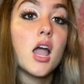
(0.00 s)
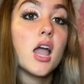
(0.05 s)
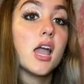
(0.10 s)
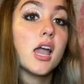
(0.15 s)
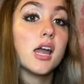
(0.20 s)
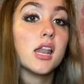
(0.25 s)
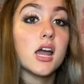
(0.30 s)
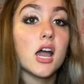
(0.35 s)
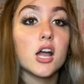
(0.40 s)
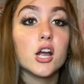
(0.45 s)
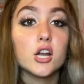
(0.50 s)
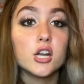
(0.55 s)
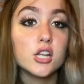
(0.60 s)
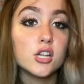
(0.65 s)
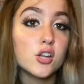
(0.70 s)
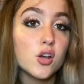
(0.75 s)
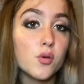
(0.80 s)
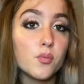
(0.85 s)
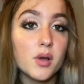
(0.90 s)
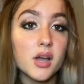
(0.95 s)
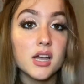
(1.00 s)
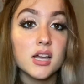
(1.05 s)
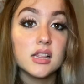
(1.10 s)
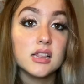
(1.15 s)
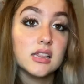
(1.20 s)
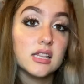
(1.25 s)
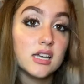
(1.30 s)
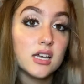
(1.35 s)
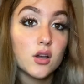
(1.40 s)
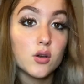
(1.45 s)
And I already know my
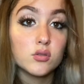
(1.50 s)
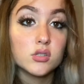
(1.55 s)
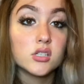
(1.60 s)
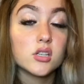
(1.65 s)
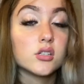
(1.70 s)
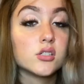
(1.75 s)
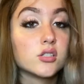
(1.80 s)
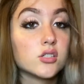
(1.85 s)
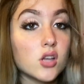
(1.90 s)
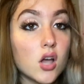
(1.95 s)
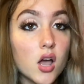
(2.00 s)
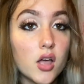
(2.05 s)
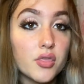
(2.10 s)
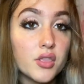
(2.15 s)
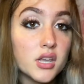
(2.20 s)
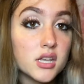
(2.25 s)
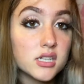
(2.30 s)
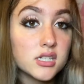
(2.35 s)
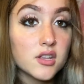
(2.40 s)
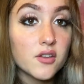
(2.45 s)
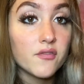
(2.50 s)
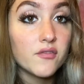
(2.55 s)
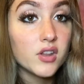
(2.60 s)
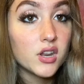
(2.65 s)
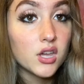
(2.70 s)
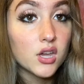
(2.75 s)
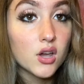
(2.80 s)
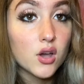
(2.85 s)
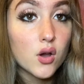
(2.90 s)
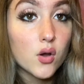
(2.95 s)
Leos saw this
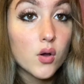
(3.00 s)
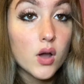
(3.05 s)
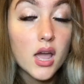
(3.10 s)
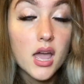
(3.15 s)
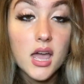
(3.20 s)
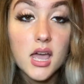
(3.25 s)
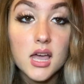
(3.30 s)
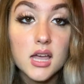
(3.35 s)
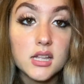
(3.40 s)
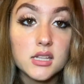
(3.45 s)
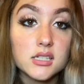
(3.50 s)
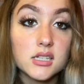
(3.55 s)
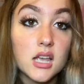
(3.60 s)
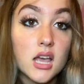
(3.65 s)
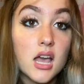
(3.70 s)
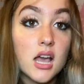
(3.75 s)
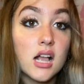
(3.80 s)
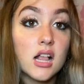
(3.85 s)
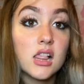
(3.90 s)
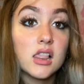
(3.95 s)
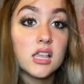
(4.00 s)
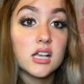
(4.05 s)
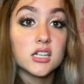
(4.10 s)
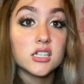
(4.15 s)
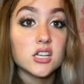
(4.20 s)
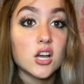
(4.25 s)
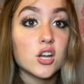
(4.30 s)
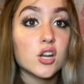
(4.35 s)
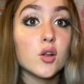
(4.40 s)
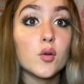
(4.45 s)
video and
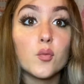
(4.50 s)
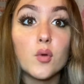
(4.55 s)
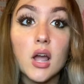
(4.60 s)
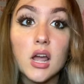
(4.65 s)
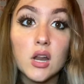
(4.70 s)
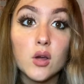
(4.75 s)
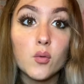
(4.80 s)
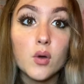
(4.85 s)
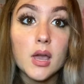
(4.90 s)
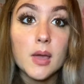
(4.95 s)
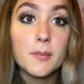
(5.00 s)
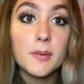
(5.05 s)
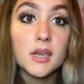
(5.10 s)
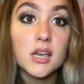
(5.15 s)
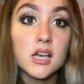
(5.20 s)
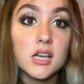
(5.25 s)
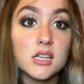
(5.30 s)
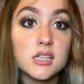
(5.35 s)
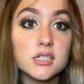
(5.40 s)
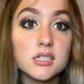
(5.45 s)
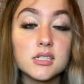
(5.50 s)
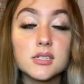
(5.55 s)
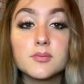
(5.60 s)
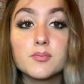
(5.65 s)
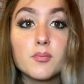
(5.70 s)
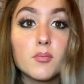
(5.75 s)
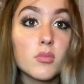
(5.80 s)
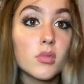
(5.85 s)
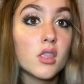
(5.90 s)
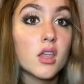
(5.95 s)
clicked on it right away, because
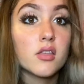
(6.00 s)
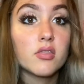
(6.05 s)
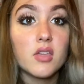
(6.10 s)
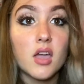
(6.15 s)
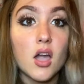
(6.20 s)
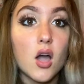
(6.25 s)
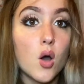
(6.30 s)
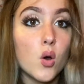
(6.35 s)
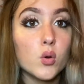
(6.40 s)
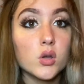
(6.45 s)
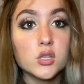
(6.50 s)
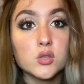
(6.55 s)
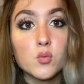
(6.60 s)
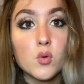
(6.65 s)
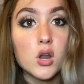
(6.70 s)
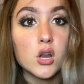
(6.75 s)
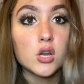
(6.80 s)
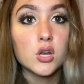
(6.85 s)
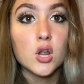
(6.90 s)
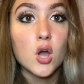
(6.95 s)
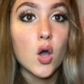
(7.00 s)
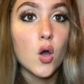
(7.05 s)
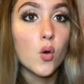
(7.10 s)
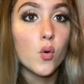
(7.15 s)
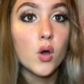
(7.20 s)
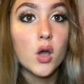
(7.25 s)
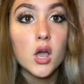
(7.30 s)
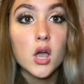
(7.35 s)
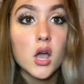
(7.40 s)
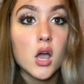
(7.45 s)
they always want to know